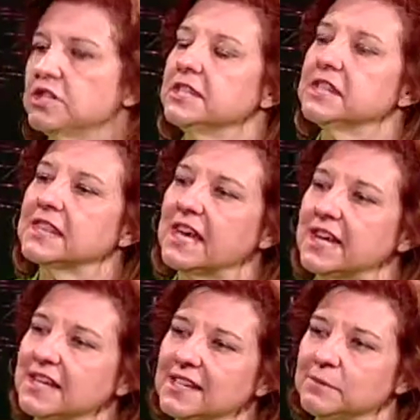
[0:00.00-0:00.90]
Do you think
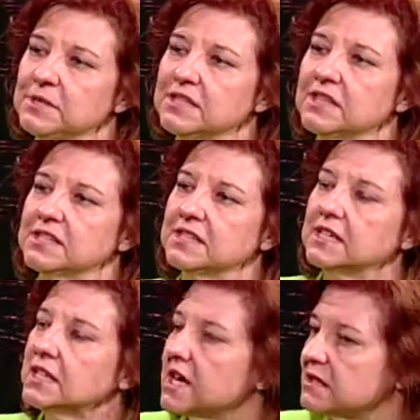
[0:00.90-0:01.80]
that is going to
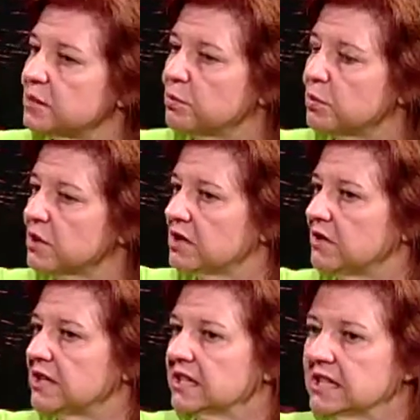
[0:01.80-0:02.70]
see a lot of support? Do
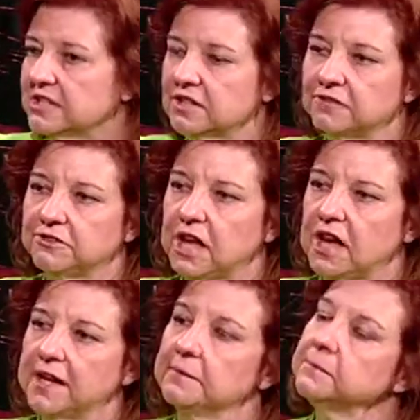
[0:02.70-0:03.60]
you think that's going to
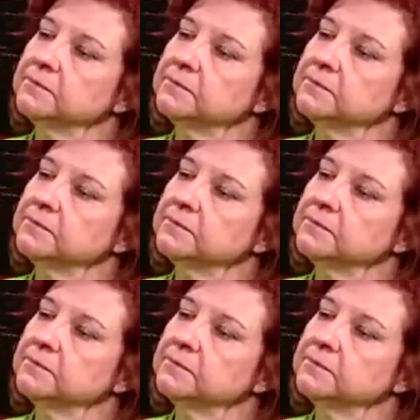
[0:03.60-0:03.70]
fly?